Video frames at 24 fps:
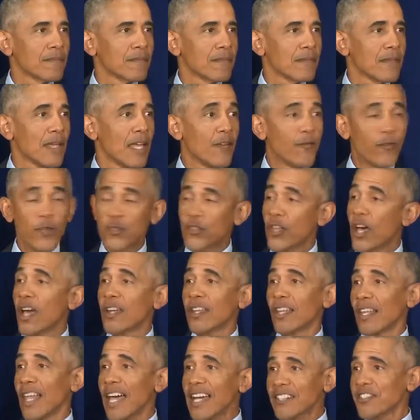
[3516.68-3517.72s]
And if you thought
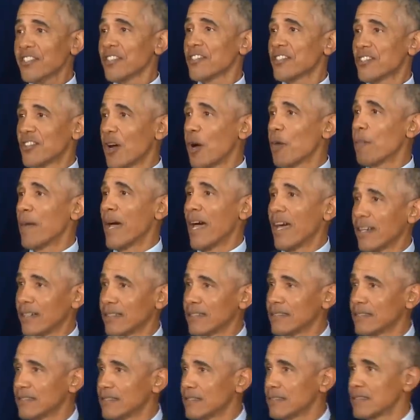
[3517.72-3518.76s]
elections don't matter,
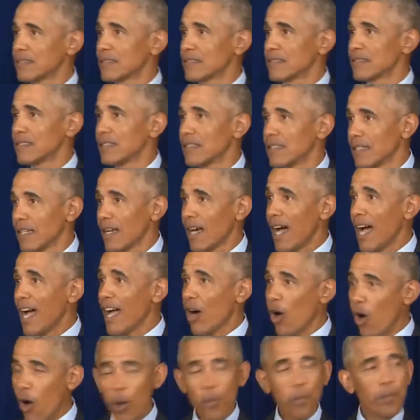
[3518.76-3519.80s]
I
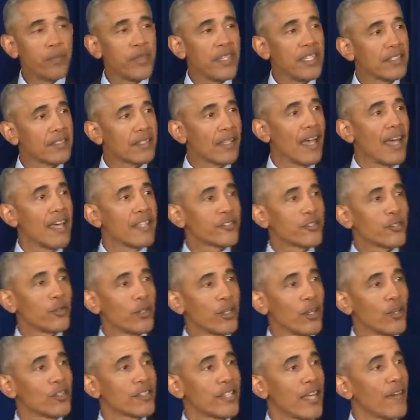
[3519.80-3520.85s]
hope these last two
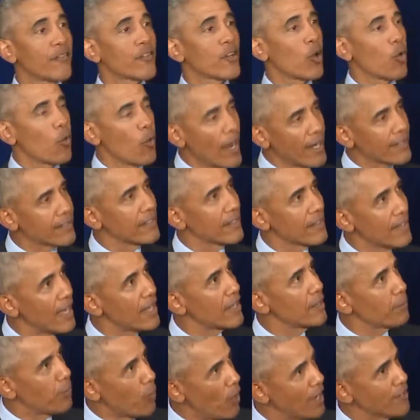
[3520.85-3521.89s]
years have corrected that
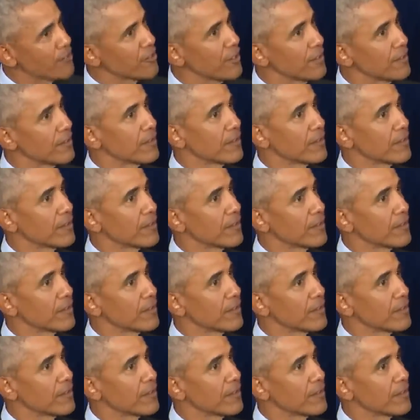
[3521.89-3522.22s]
impression.